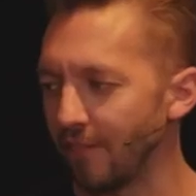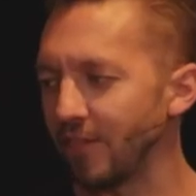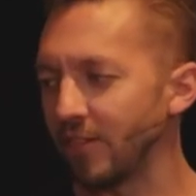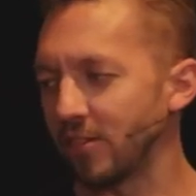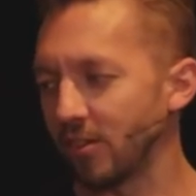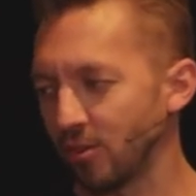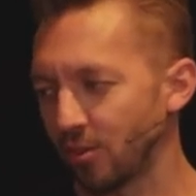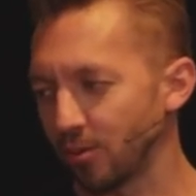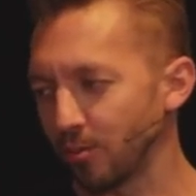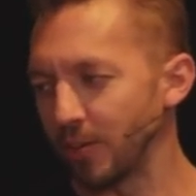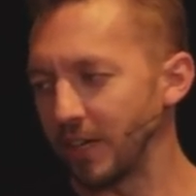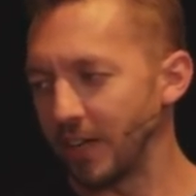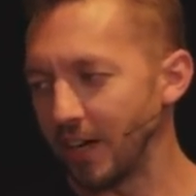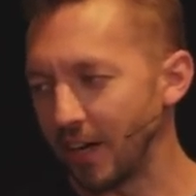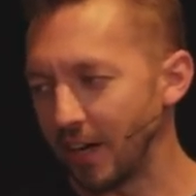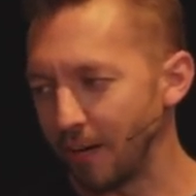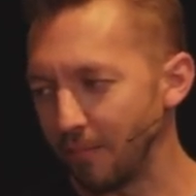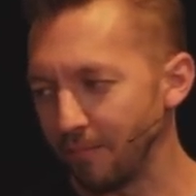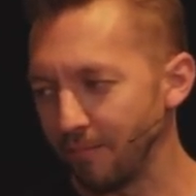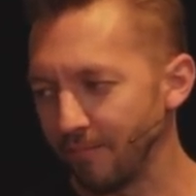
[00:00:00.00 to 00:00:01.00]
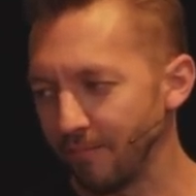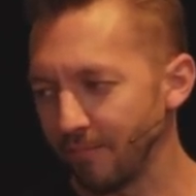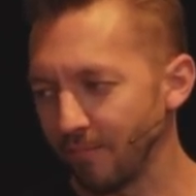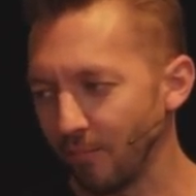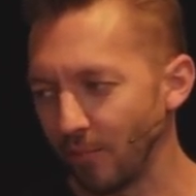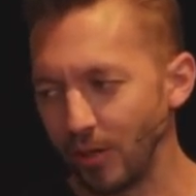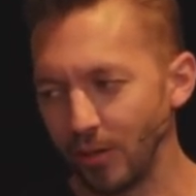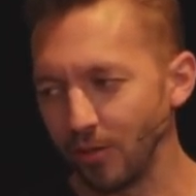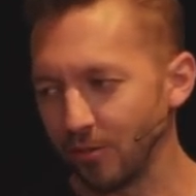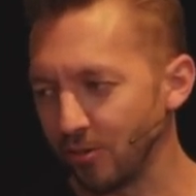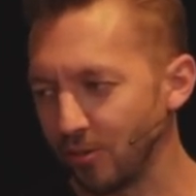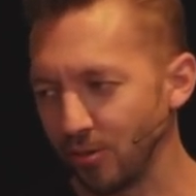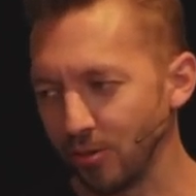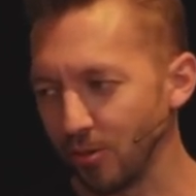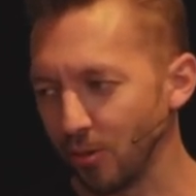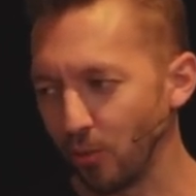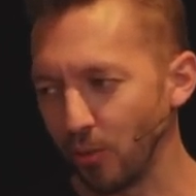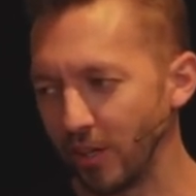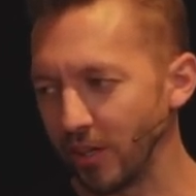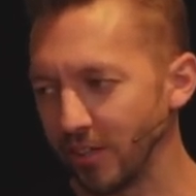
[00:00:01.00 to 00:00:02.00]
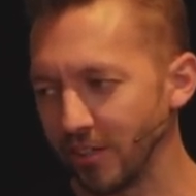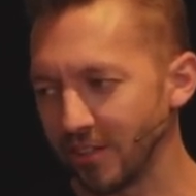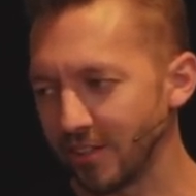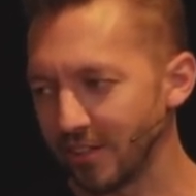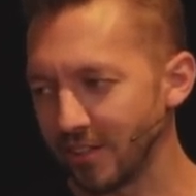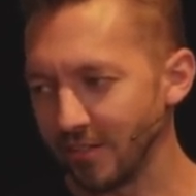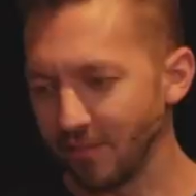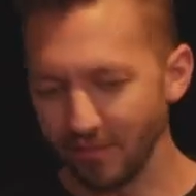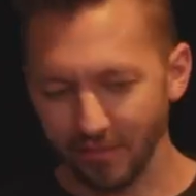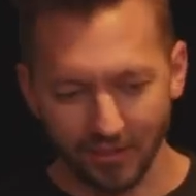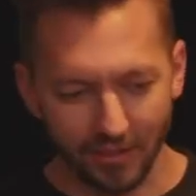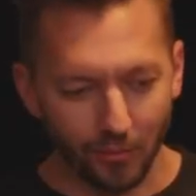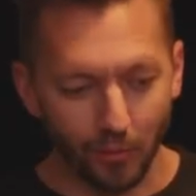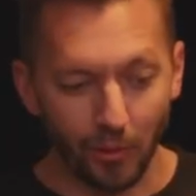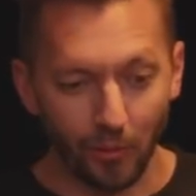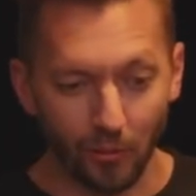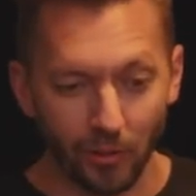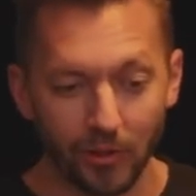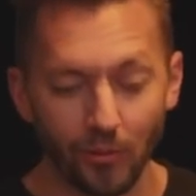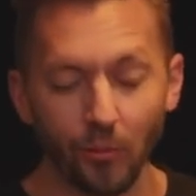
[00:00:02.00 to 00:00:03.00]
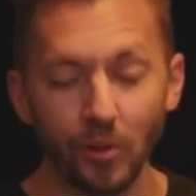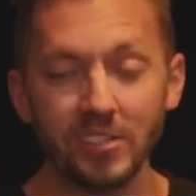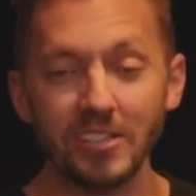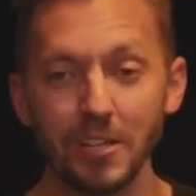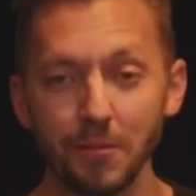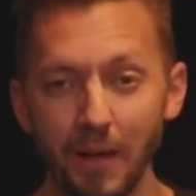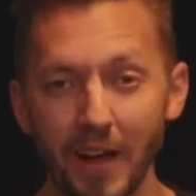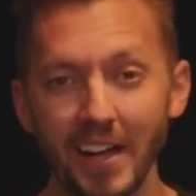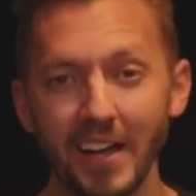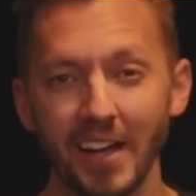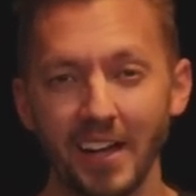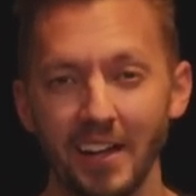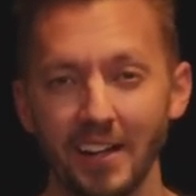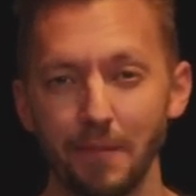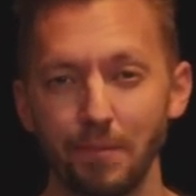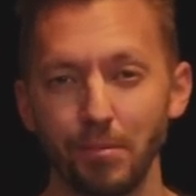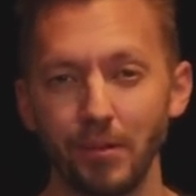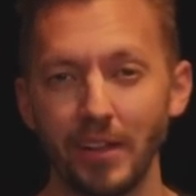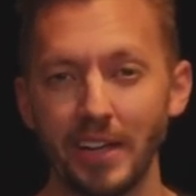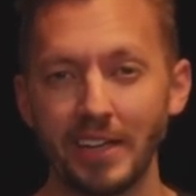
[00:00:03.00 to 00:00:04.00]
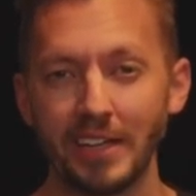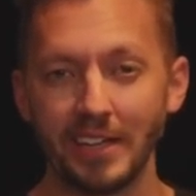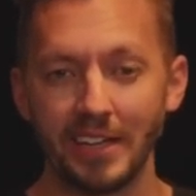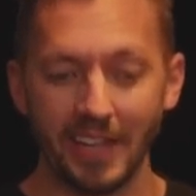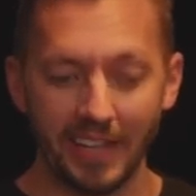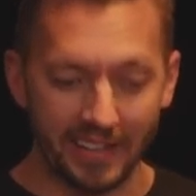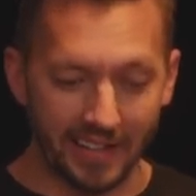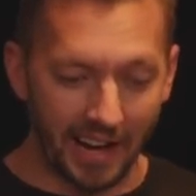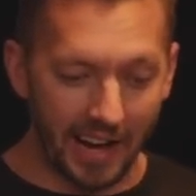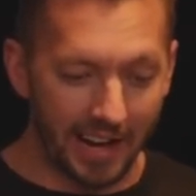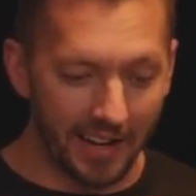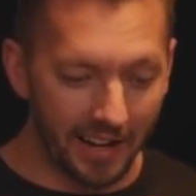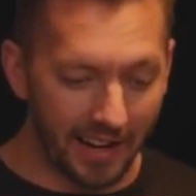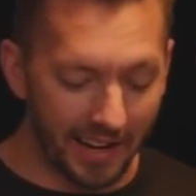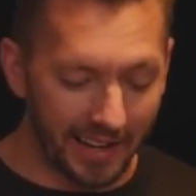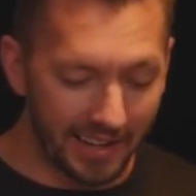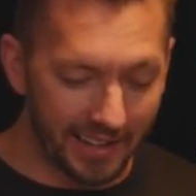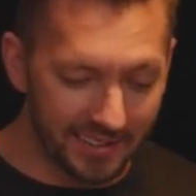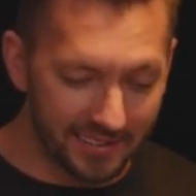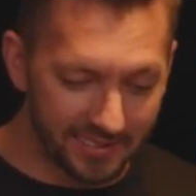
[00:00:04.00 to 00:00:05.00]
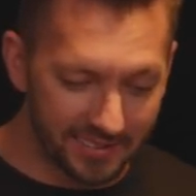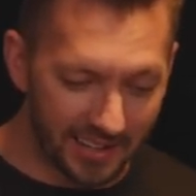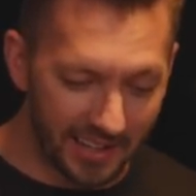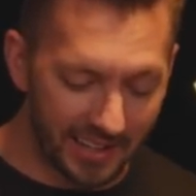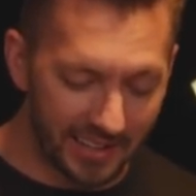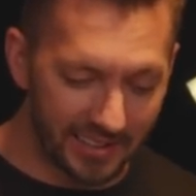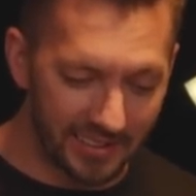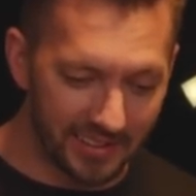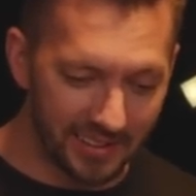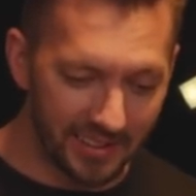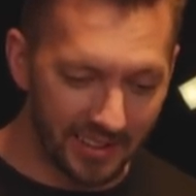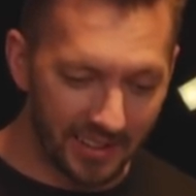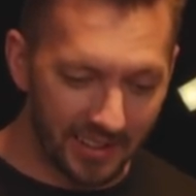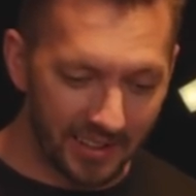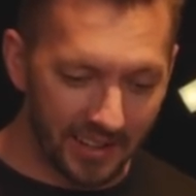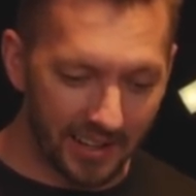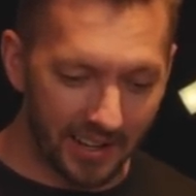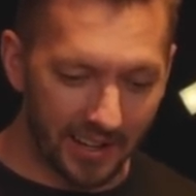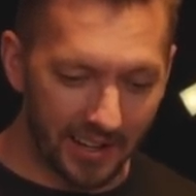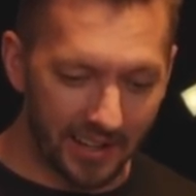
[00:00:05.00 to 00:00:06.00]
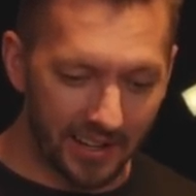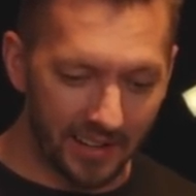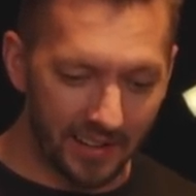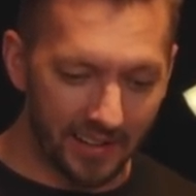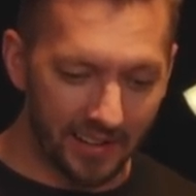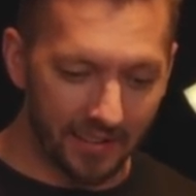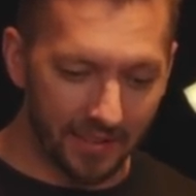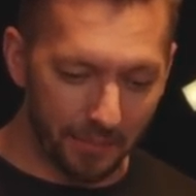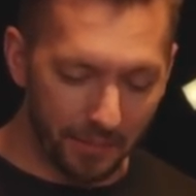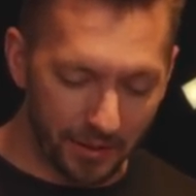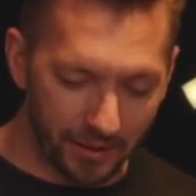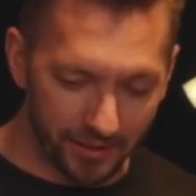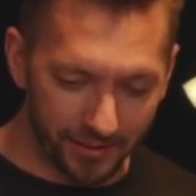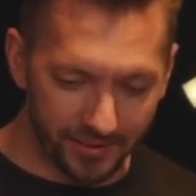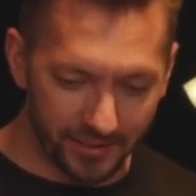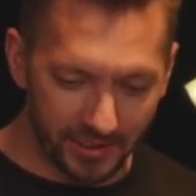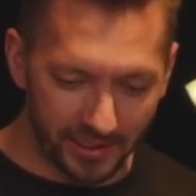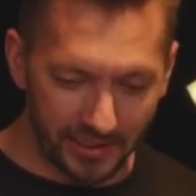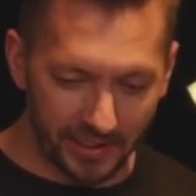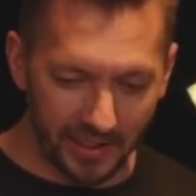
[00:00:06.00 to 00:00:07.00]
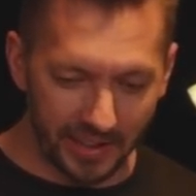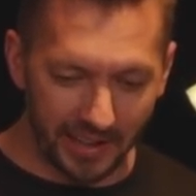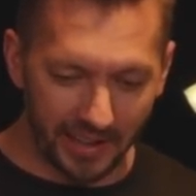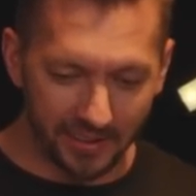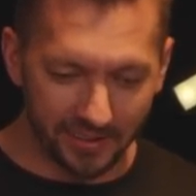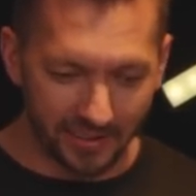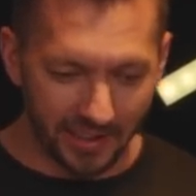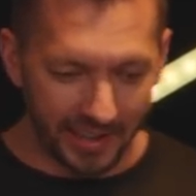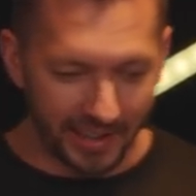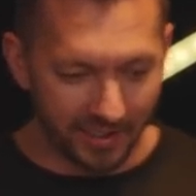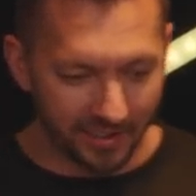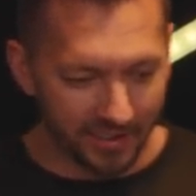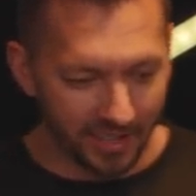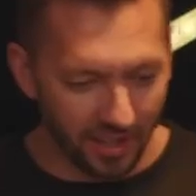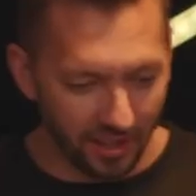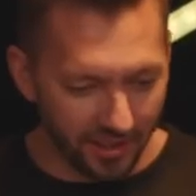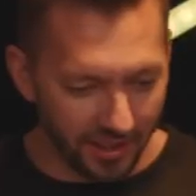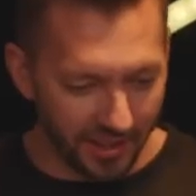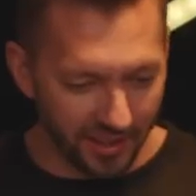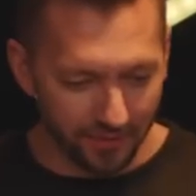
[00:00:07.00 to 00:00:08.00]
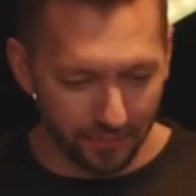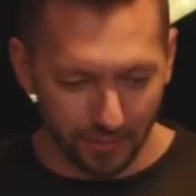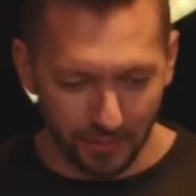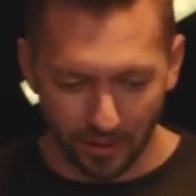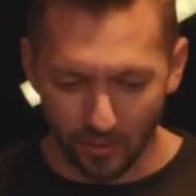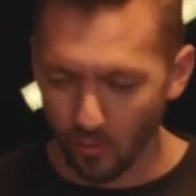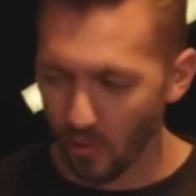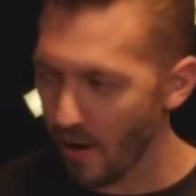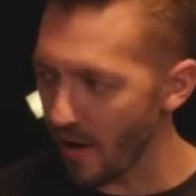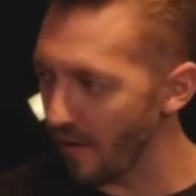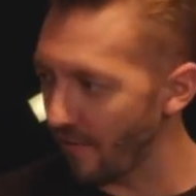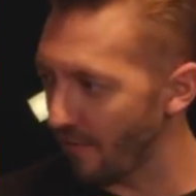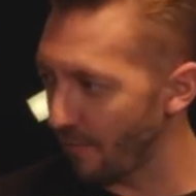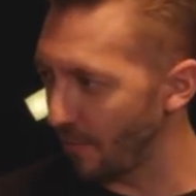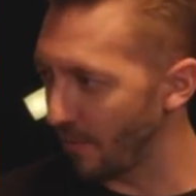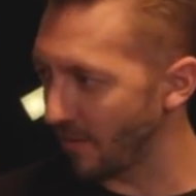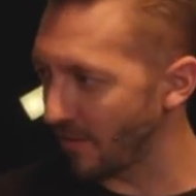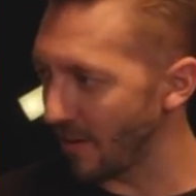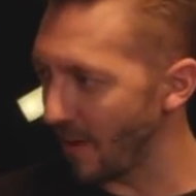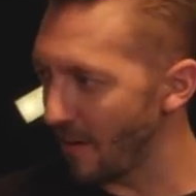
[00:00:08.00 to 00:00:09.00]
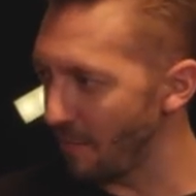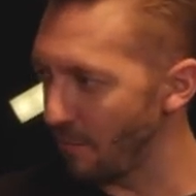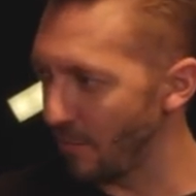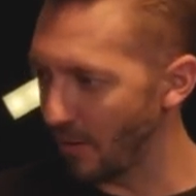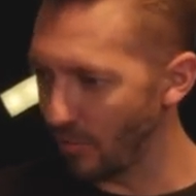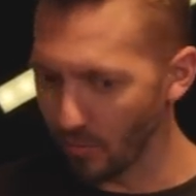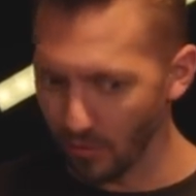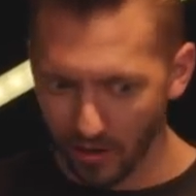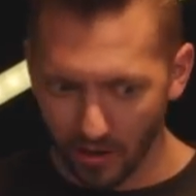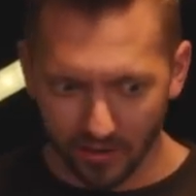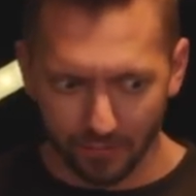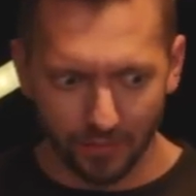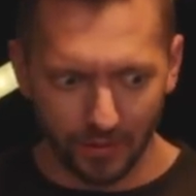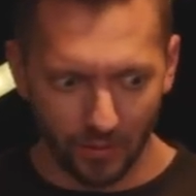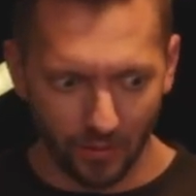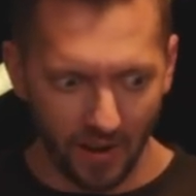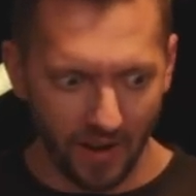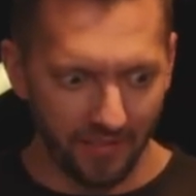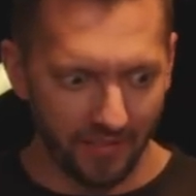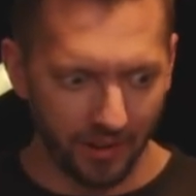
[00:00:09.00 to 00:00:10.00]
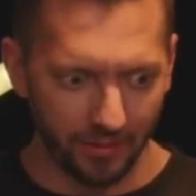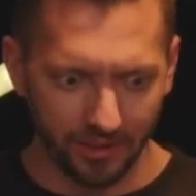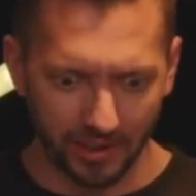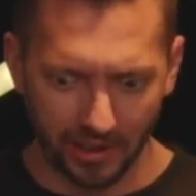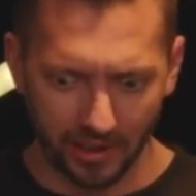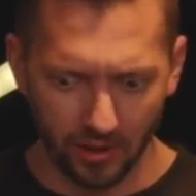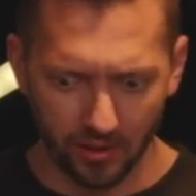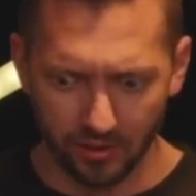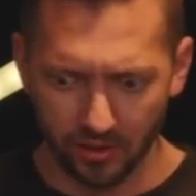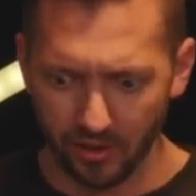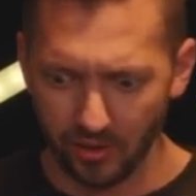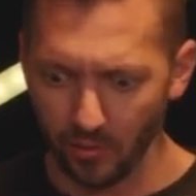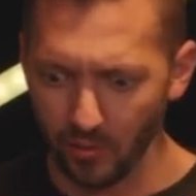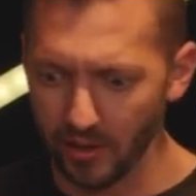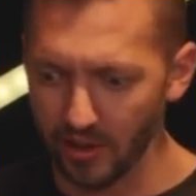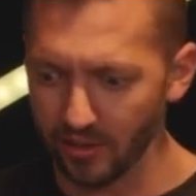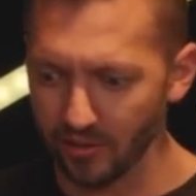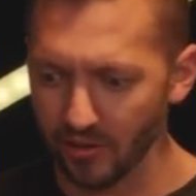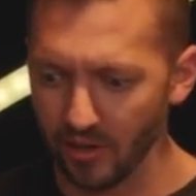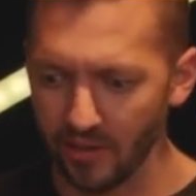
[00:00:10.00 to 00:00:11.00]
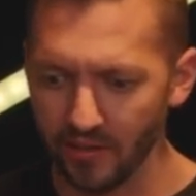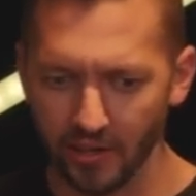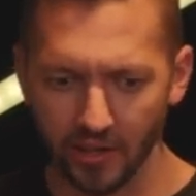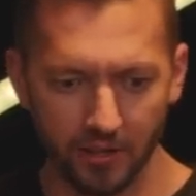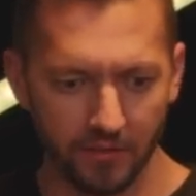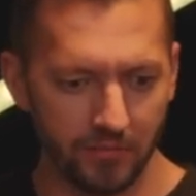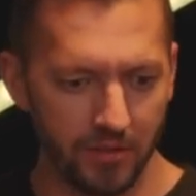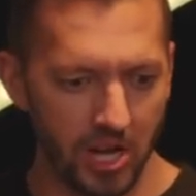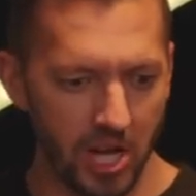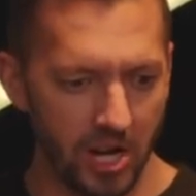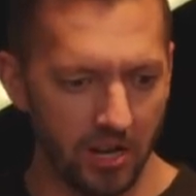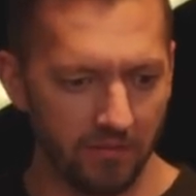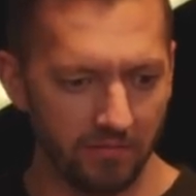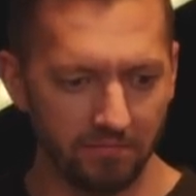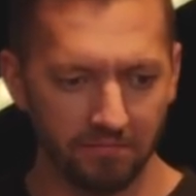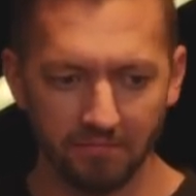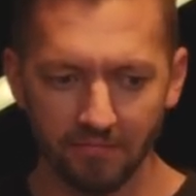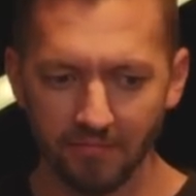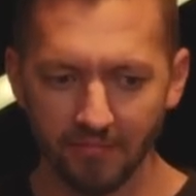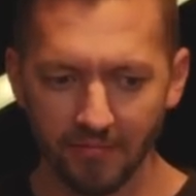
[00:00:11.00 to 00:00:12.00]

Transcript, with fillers: If it's a three up, we don't do the weird. One, one time I got on a plane and I, I got assigned uh, the middle seat, and I, I could tell the husband and wife beside me were husband and wife, and I was like, oh, do you want to trade? They go, no.